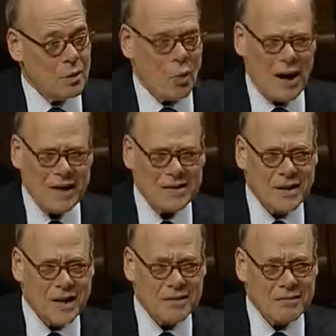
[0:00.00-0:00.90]
Why is
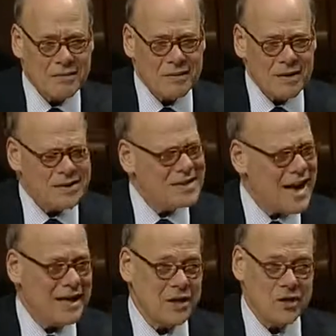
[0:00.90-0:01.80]
that? It's
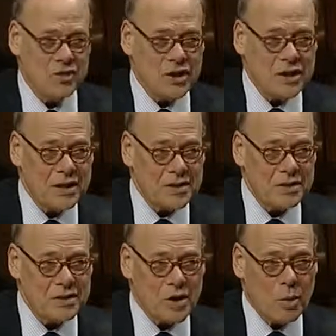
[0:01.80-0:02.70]
not in their
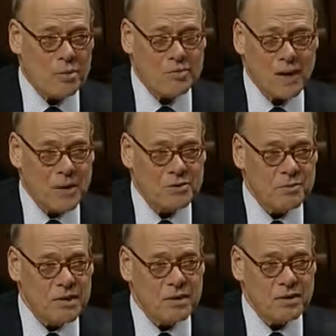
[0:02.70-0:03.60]
genes. No, Madam
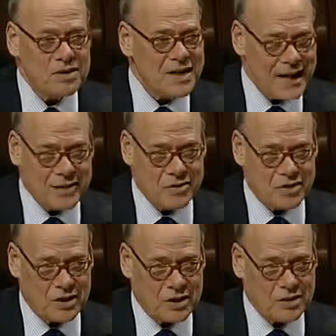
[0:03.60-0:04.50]
Speaker, it's not in their
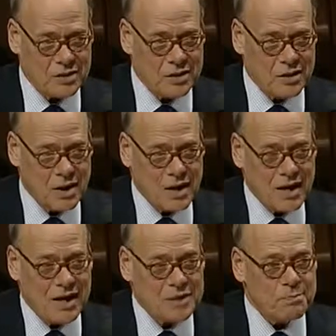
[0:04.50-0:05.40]
genes.
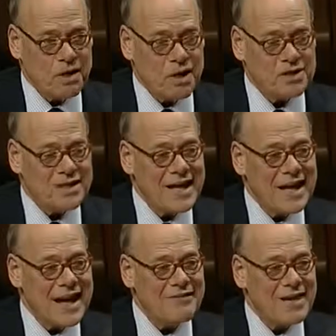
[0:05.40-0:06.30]
It's because
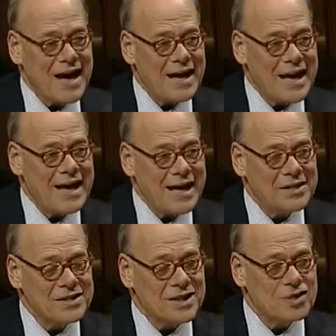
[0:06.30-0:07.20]
they have not had
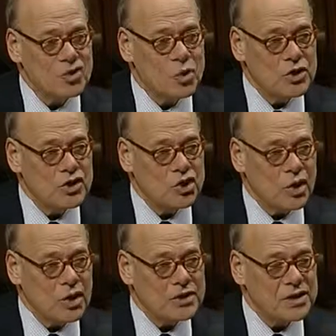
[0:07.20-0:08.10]
access to
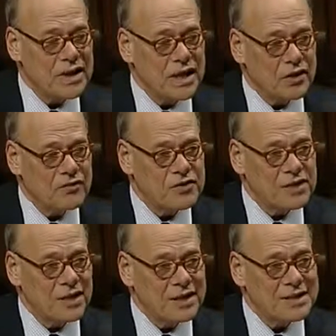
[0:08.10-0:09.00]
insurance and health
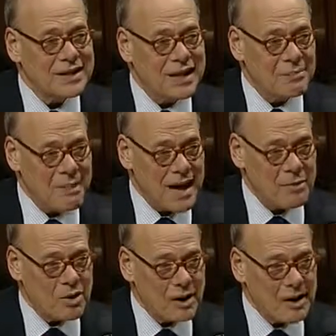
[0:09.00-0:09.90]
facilities to get
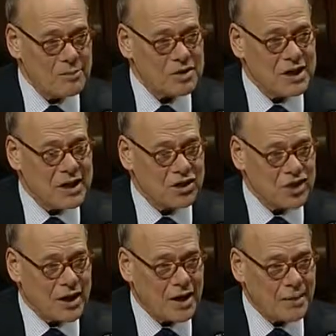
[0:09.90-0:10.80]
mammograms and to get
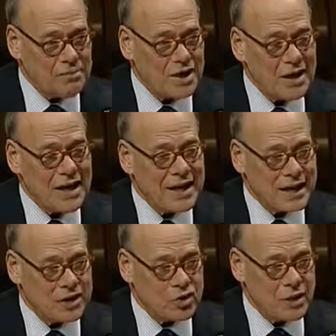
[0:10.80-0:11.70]
checkups and to
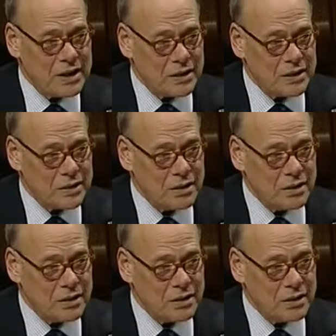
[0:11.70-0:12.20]
get treated.